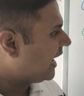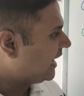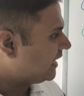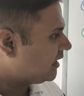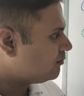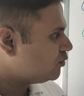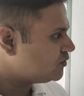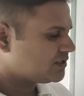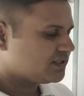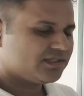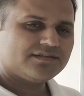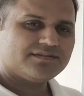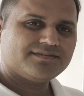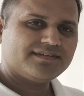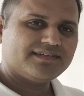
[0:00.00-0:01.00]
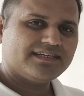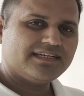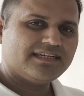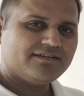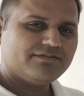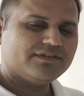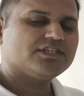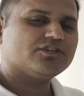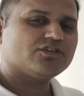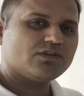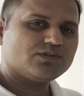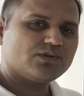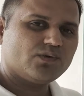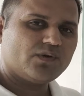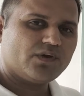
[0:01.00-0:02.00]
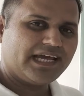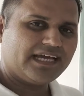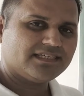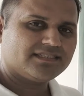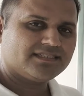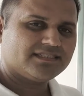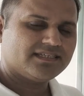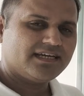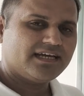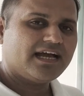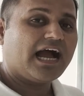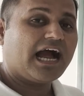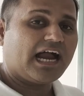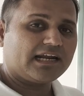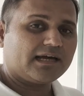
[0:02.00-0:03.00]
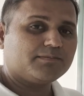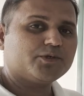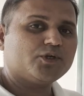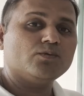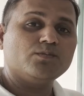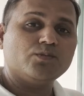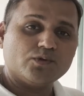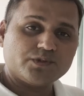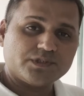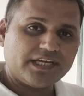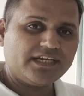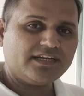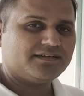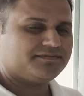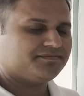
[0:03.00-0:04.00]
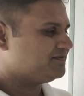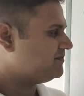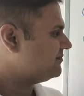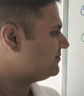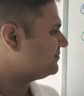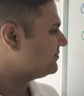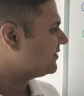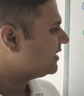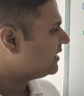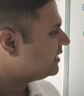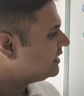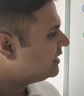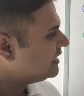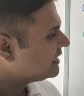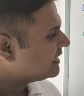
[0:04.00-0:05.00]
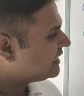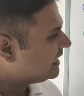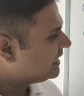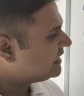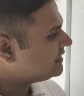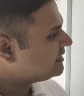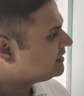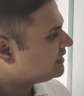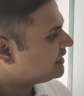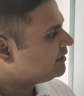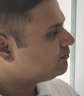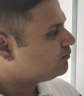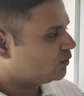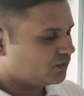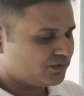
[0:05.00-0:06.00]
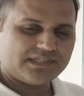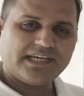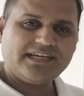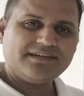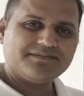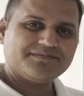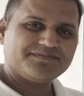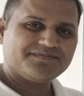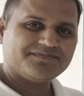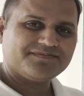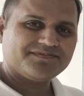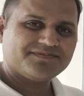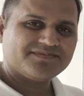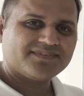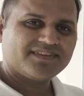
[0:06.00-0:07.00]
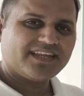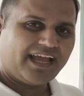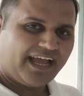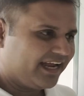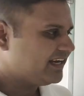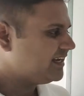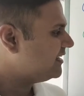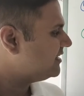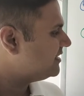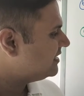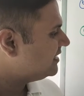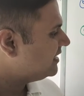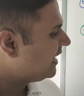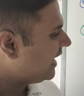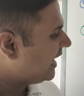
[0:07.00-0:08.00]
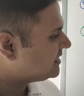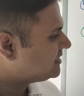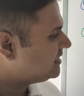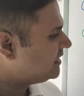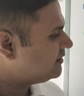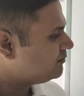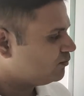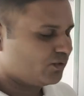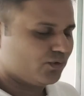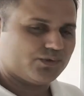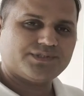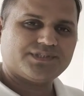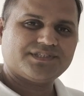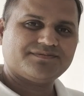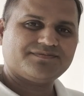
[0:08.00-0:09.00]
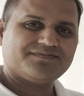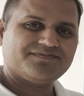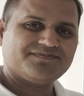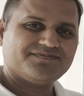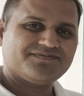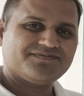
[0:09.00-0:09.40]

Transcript: AdaBoost, which is also known as adaptive boosting, gradient tree boosting and XGBoost.